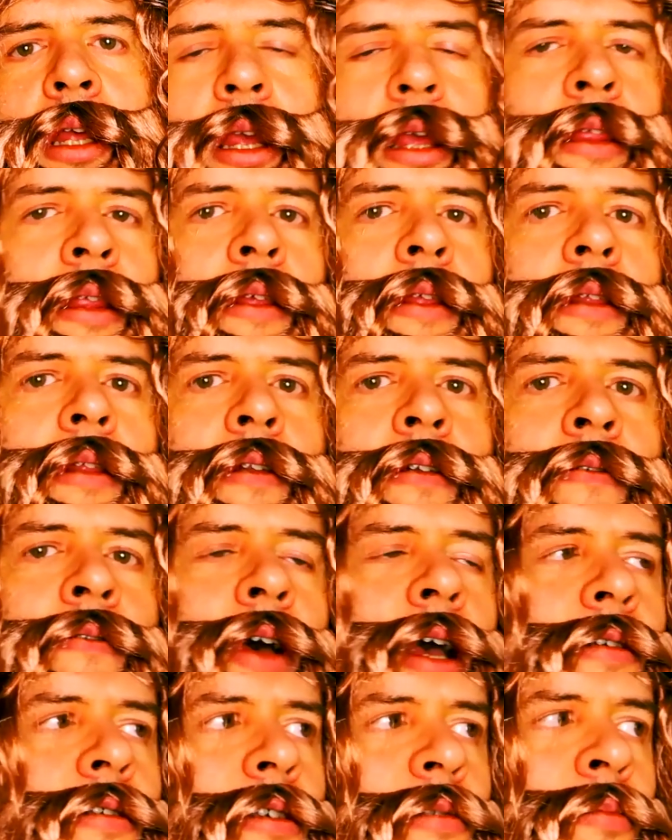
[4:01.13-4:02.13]
Either the
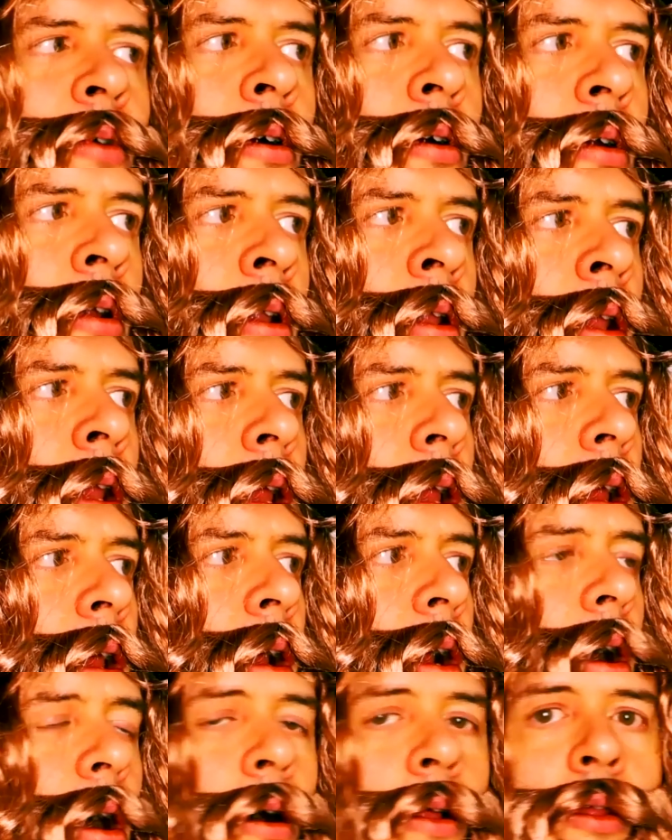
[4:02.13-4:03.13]
device was broken
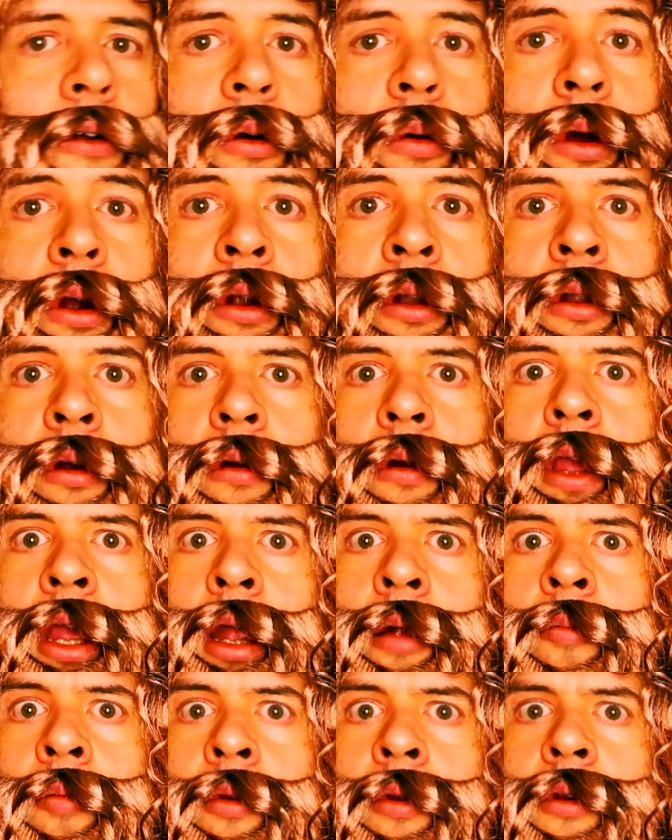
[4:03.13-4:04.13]
or there were no
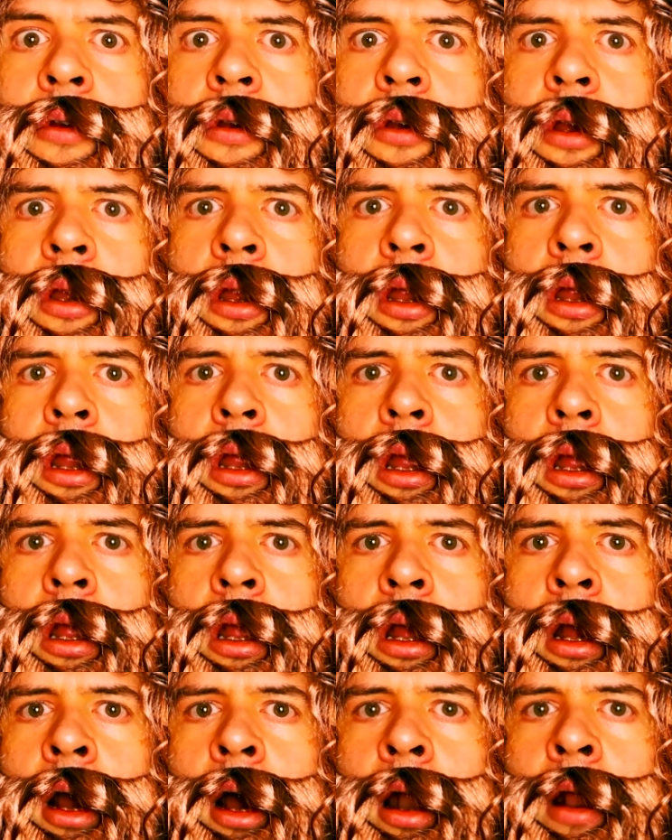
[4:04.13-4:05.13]
cameras.
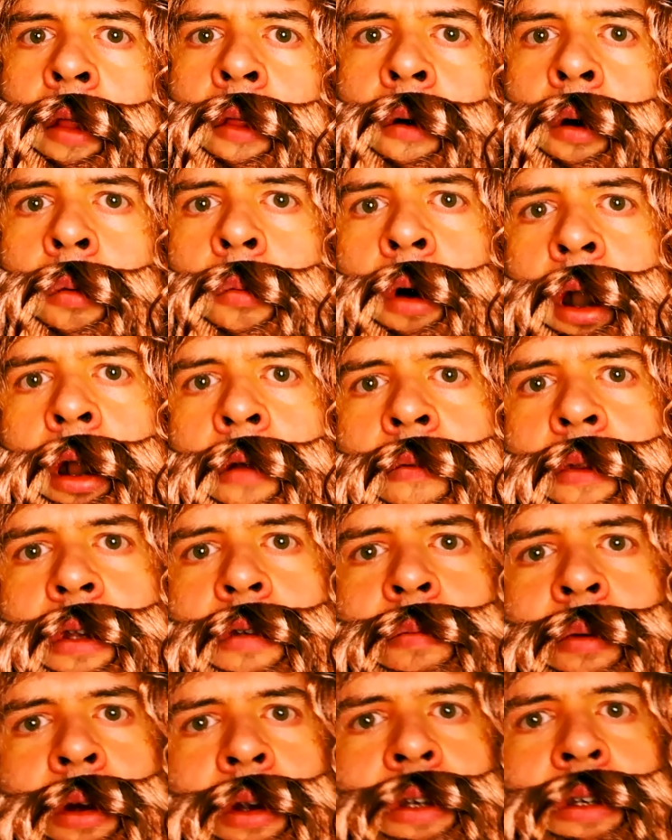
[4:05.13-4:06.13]
And I thought, what if
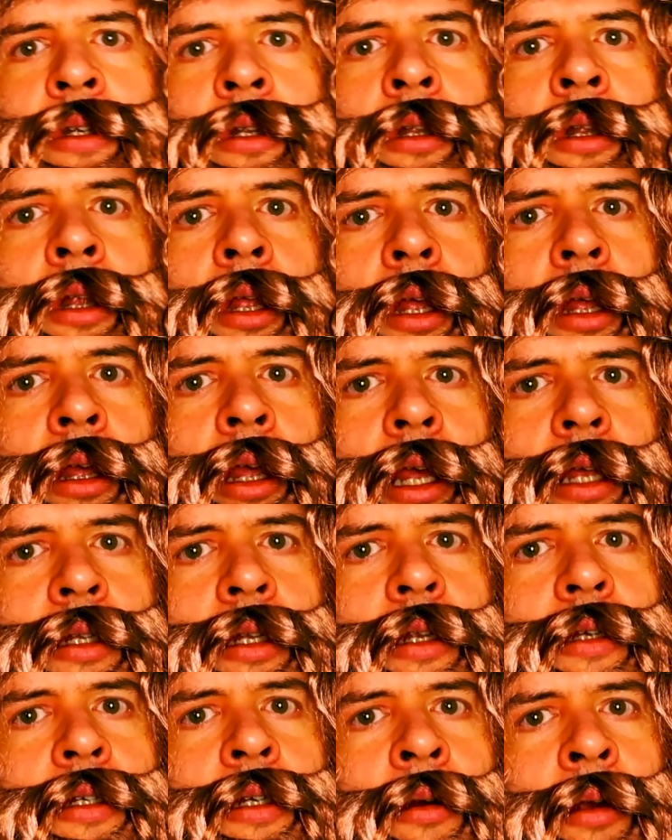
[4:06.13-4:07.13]
this person is
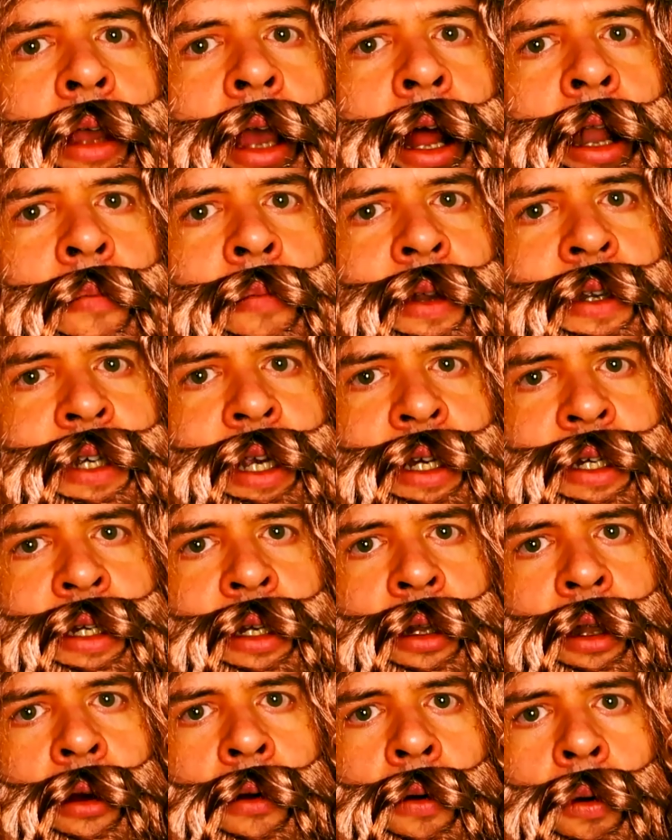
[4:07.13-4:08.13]
like some kind of
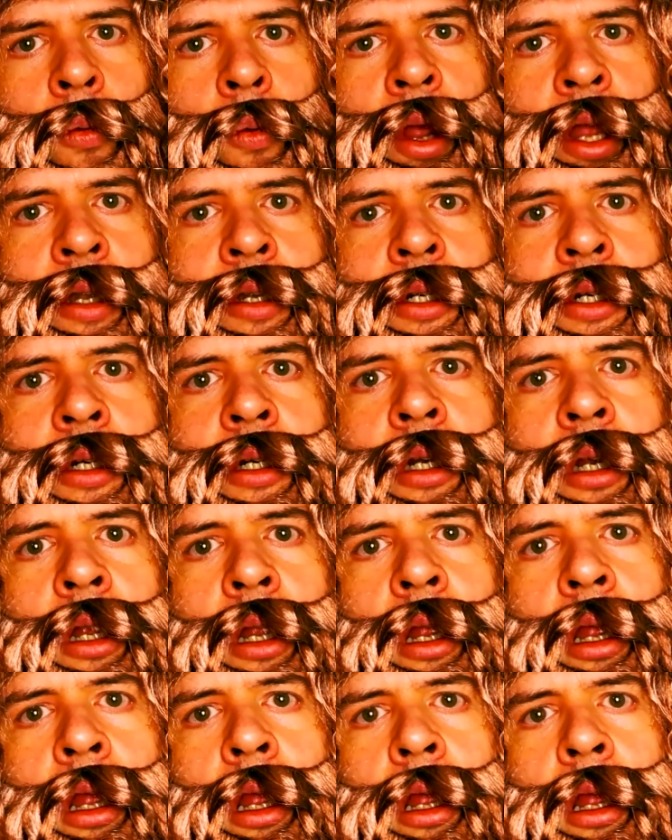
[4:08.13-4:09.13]
magician or witch?
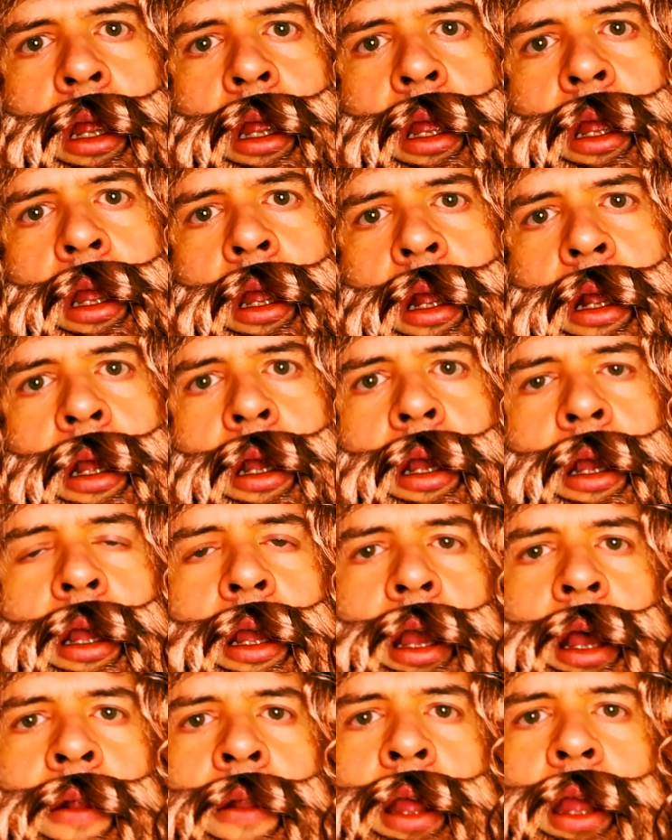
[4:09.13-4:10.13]

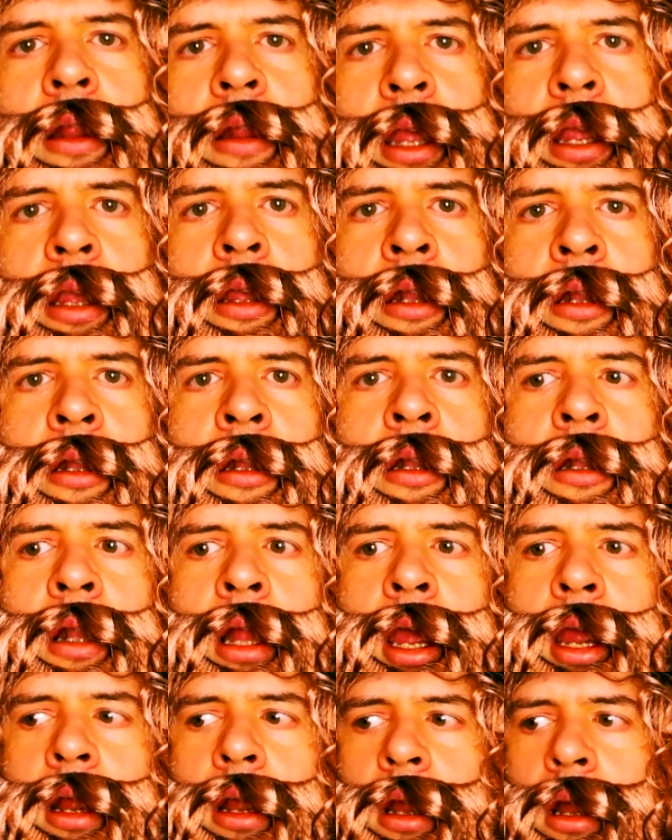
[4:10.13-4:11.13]
And they can
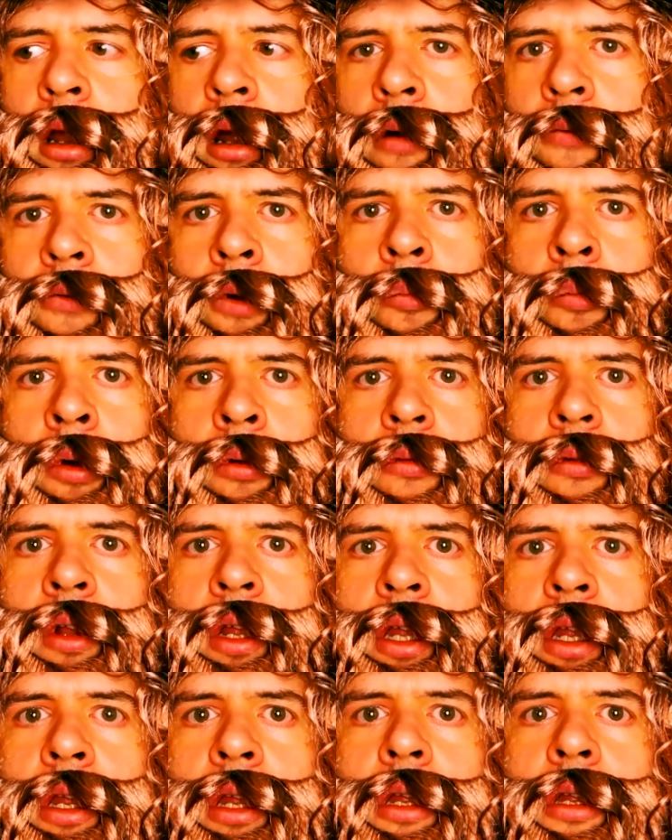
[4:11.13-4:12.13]
like
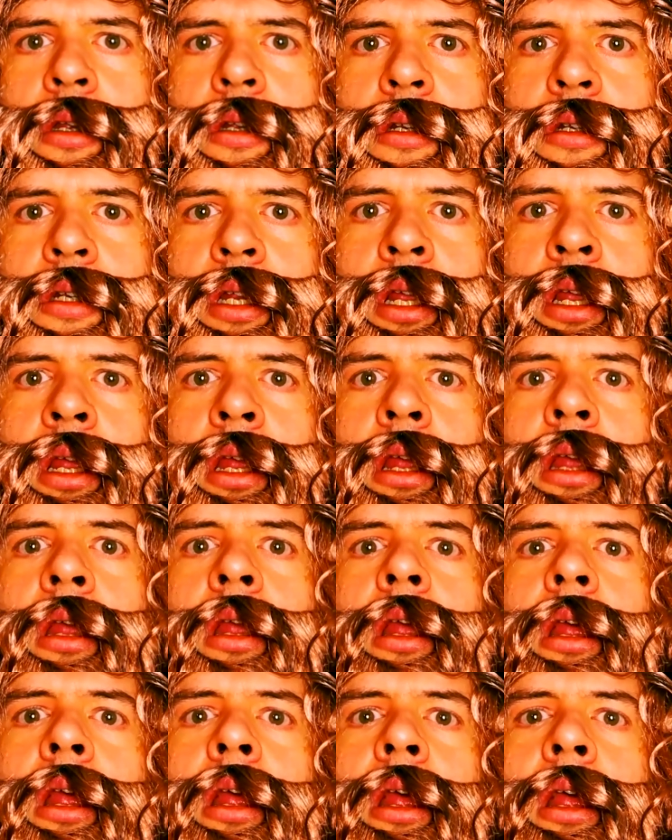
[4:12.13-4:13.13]
remotely see
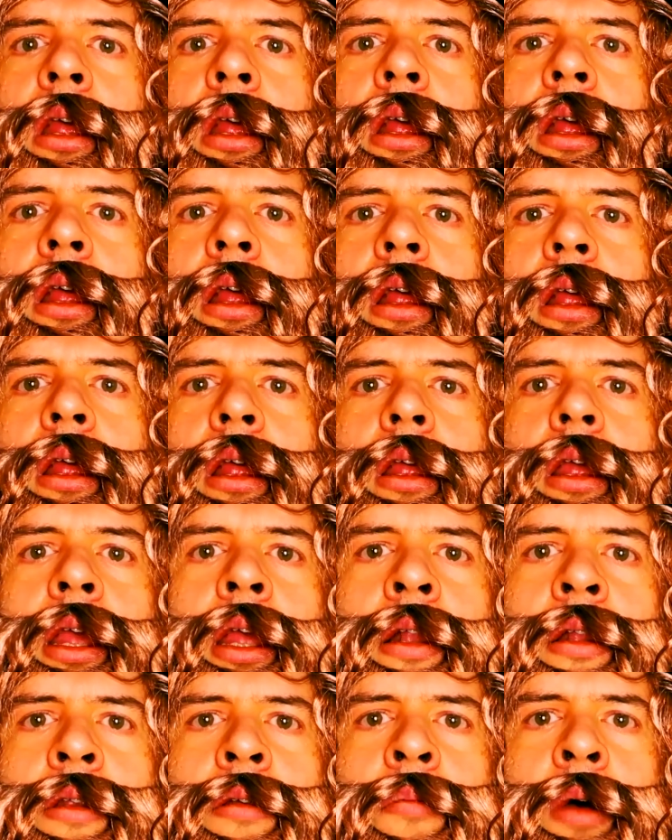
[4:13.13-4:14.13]

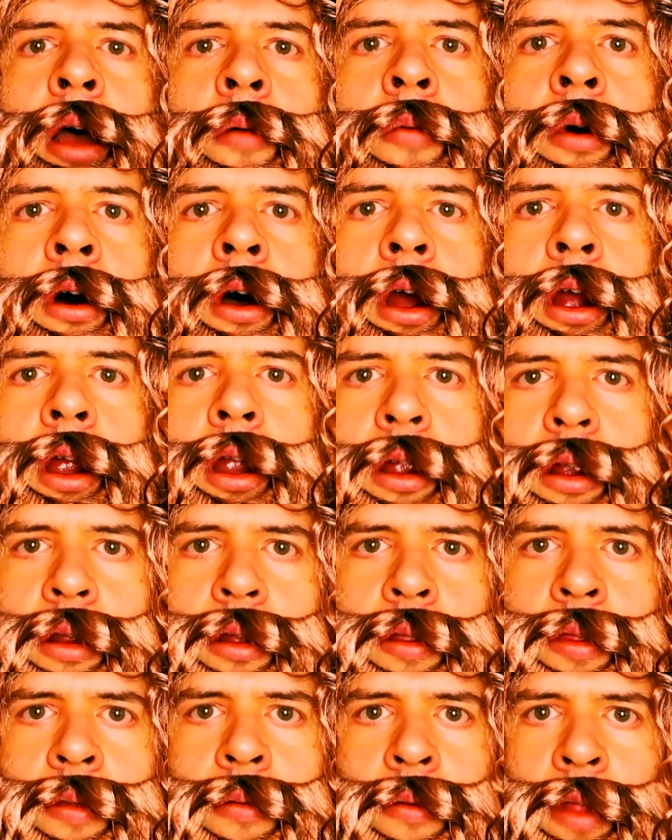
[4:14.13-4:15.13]
into my bar
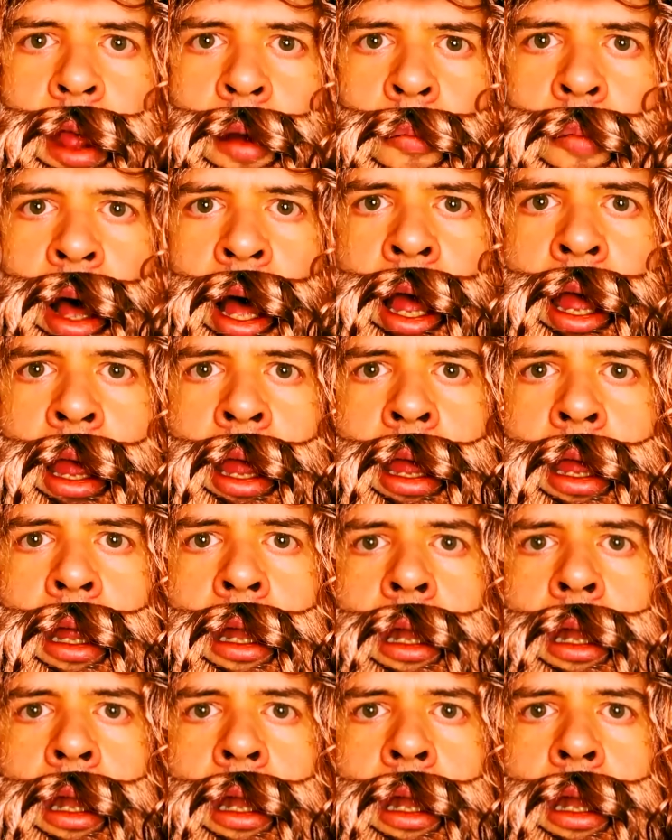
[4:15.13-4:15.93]
through their mind.